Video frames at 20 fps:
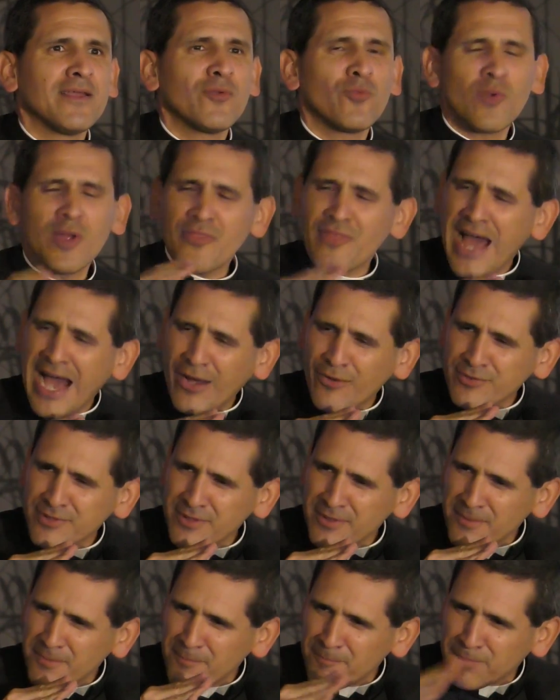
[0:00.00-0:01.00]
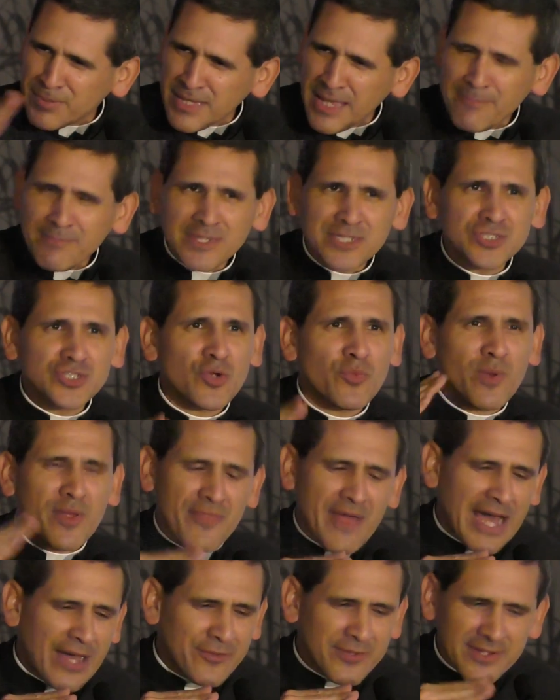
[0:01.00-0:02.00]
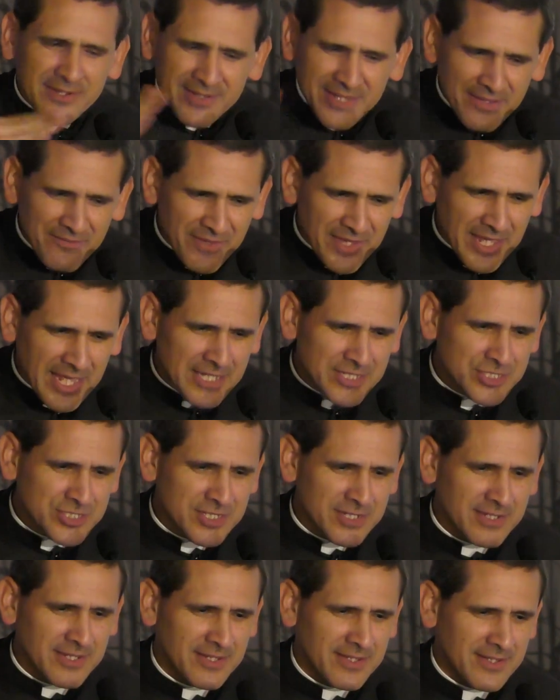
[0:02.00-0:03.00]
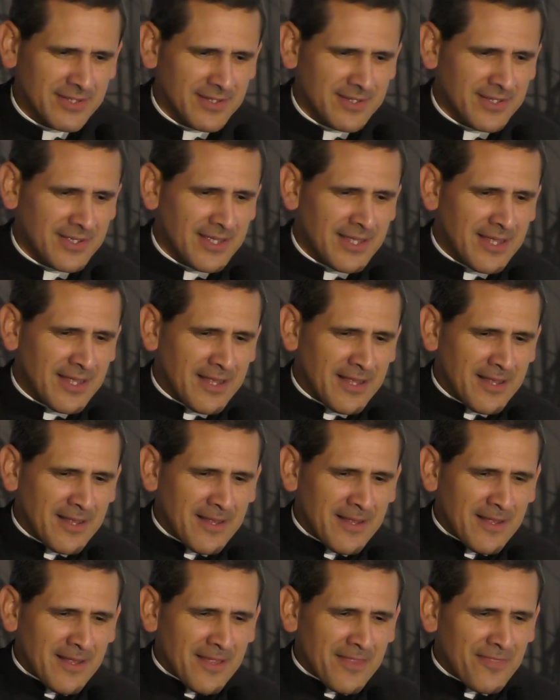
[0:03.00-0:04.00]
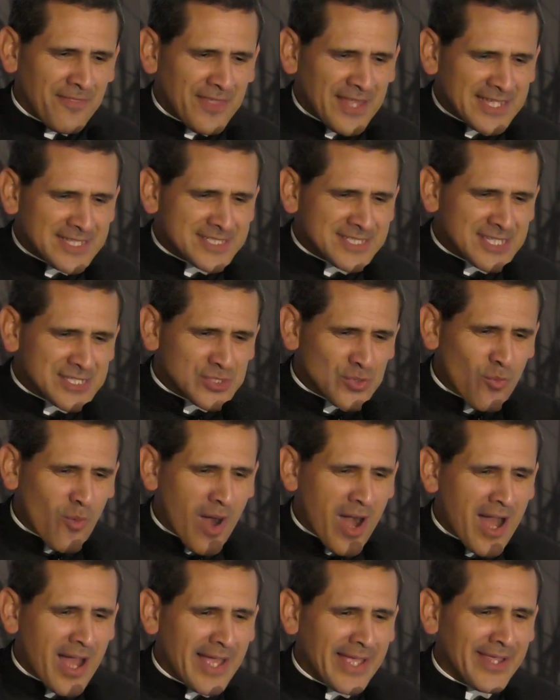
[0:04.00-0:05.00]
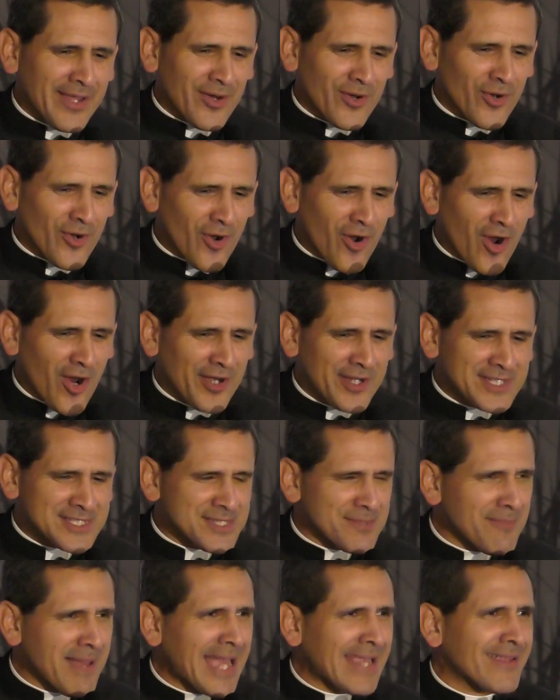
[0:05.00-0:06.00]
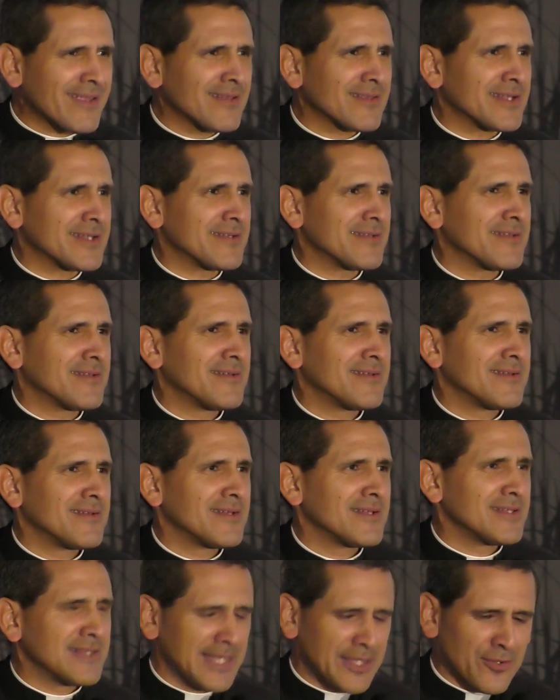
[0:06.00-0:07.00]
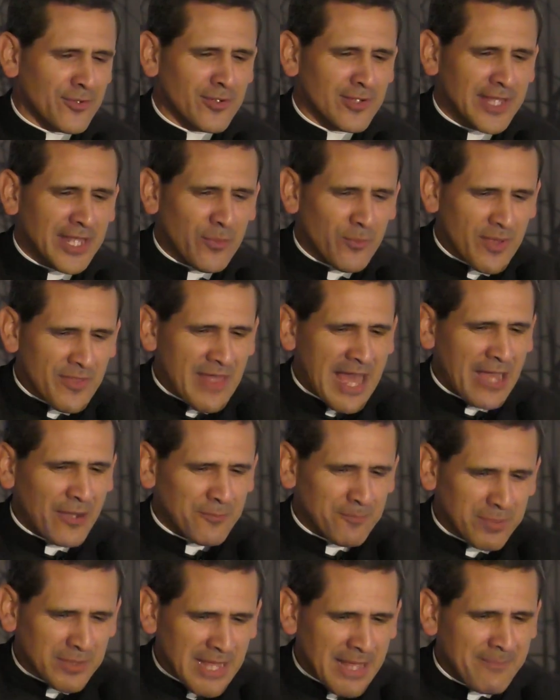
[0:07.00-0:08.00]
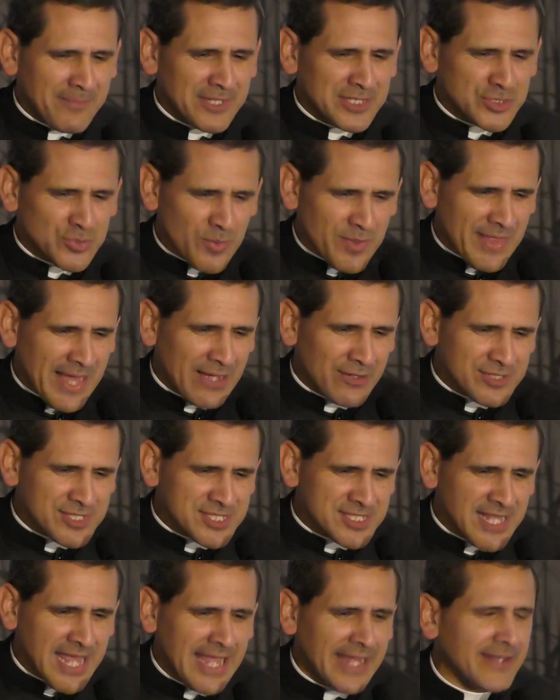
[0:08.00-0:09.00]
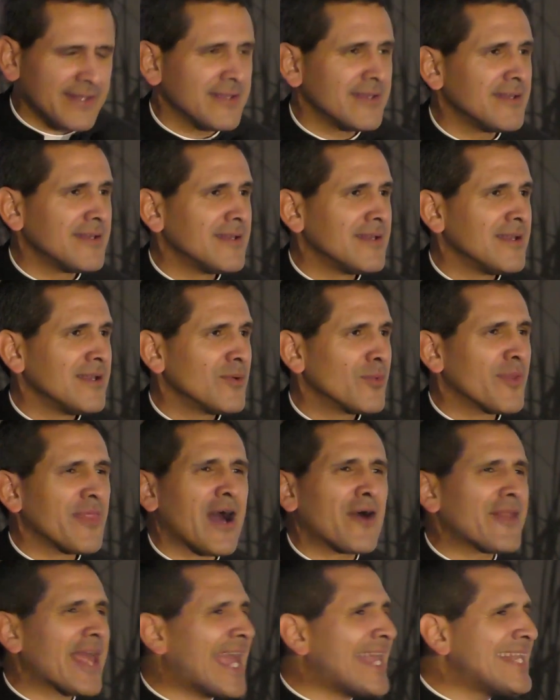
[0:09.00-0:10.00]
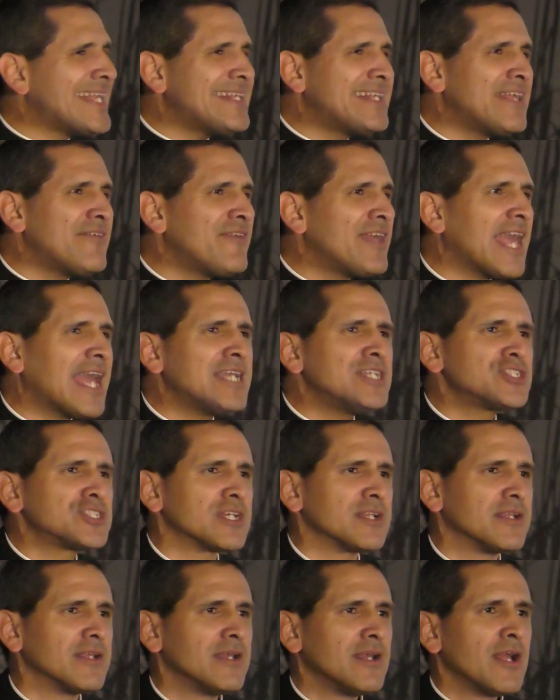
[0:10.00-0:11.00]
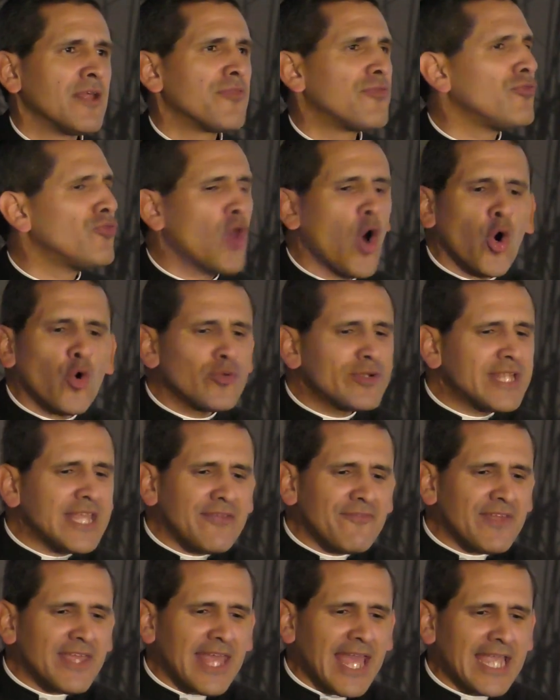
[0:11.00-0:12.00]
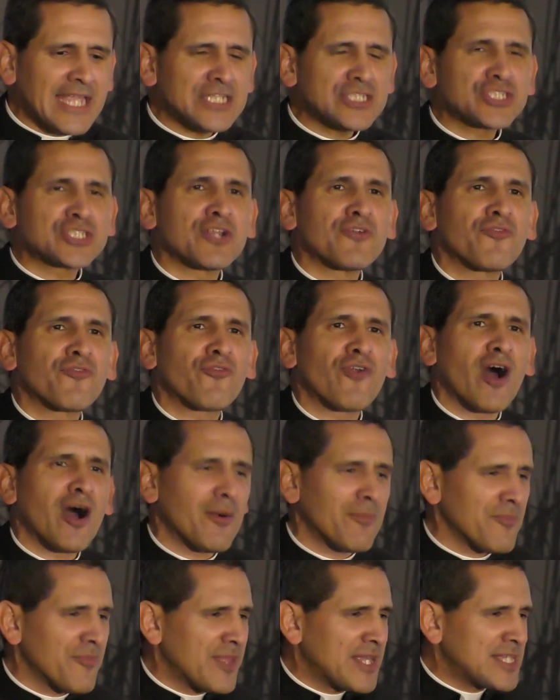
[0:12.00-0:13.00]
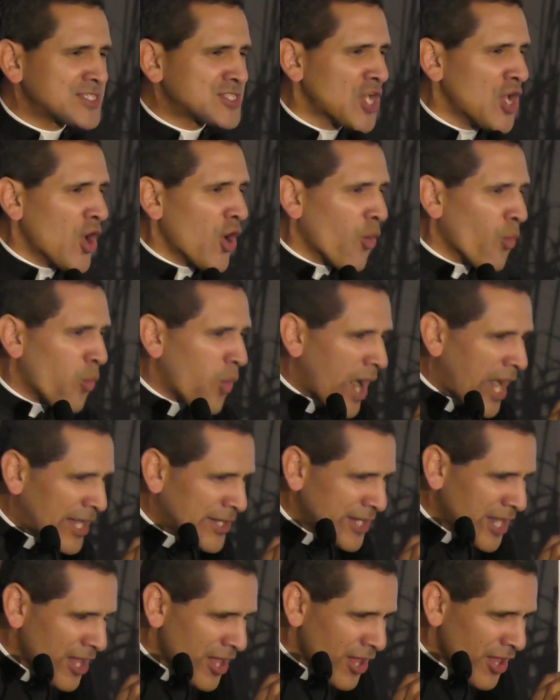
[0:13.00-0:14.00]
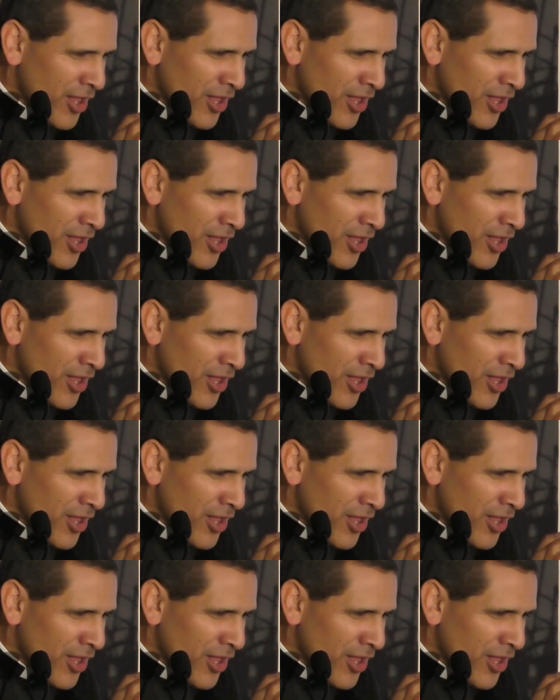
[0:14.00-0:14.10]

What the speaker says: without blemish, without deviation. This is why her heart is immaculate. Literally, without blemish, without stain, without any deviation. No deviation from this one